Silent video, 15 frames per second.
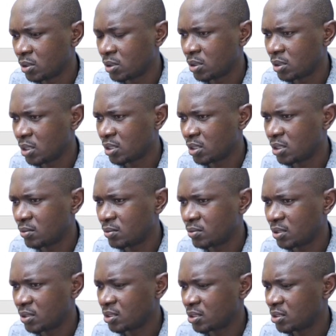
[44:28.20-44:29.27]
That gives
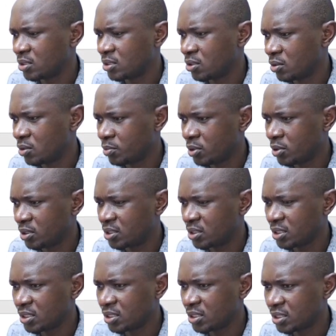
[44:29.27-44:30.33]
us
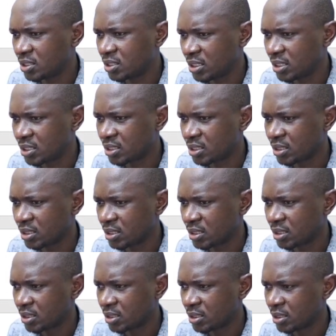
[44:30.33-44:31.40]
0.66.
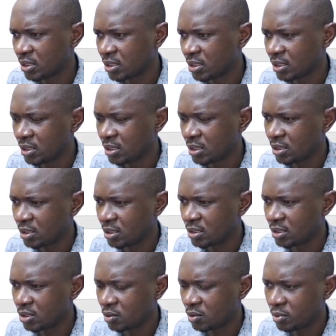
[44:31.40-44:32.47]

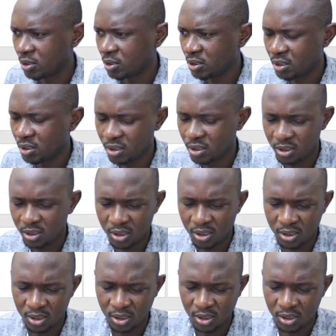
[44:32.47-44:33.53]

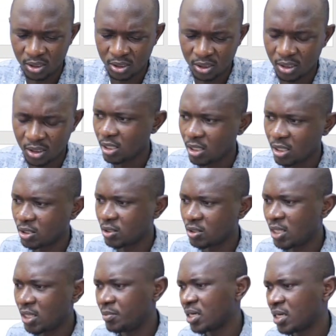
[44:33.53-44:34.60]
0.66. So
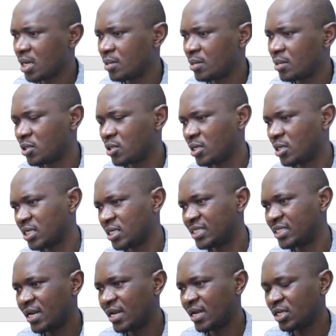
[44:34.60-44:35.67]
that becomes our answer. It's
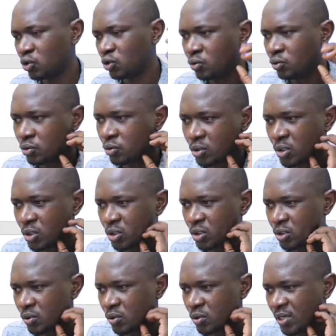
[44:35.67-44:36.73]
a ratio.
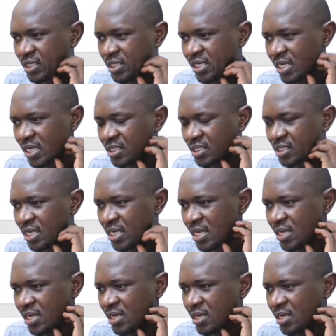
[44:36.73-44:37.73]
So you can just say